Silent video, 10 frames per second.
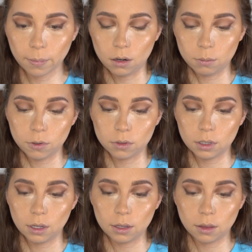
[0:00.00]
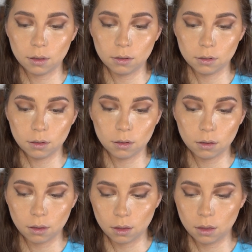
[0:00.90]
And I'm using that
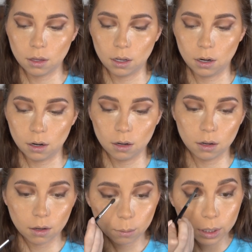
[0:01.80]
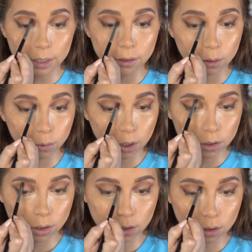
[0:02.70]
thin blending
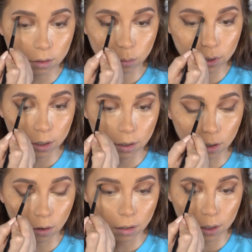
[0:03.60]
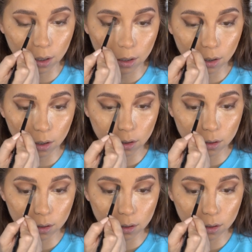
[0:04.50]
brush just to blend it all in.